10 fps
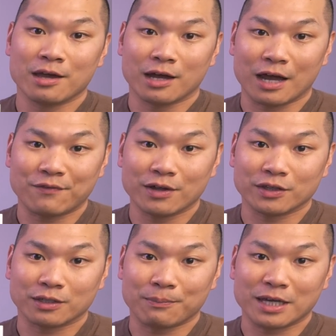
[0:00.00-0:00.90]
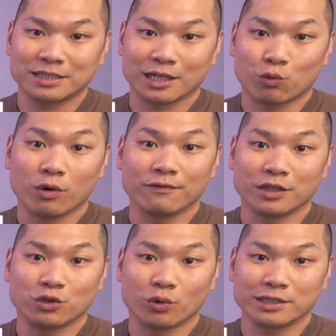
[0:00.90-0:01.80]
I found that the best
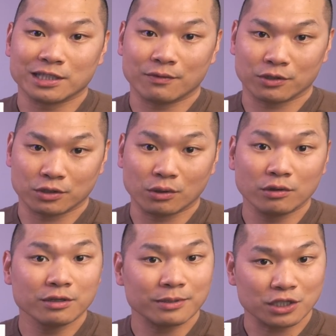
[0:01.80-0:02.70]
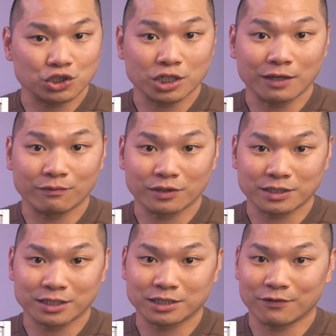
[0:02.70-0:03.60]
equivalent noise level can only be achieved with a
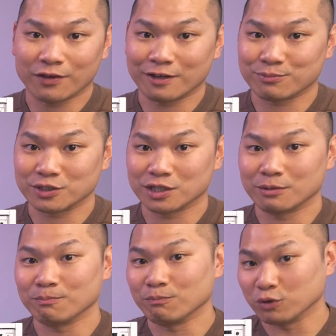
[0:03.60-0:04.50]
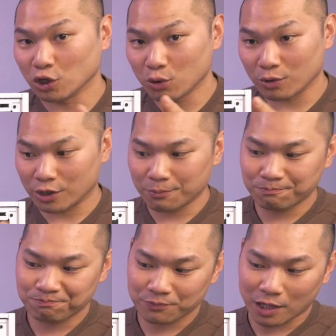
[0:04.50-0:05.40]
65% blower
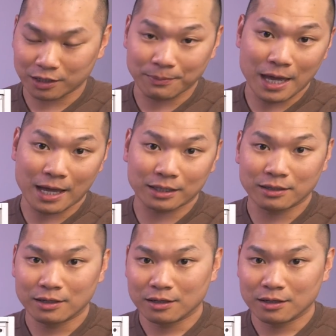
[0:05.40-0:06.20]
at the back